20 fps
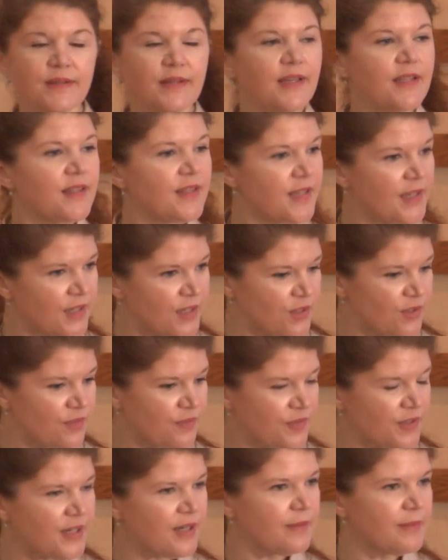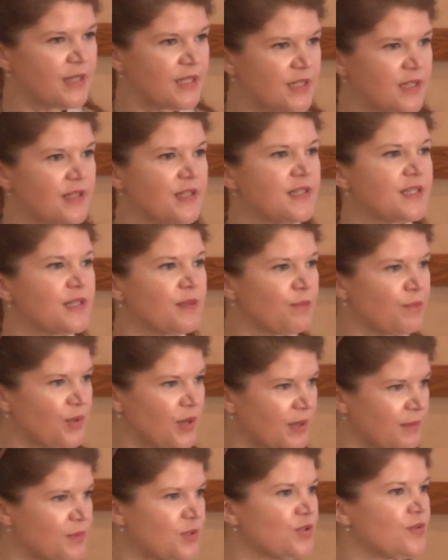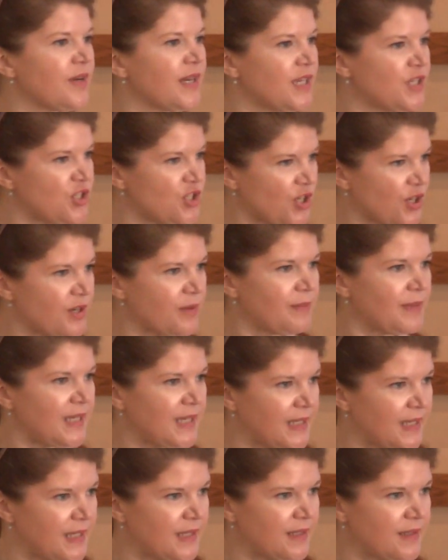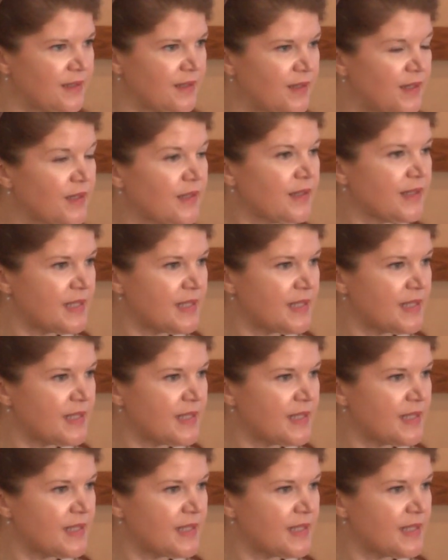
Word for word: and thank you for coming to this impromptu HR meeting.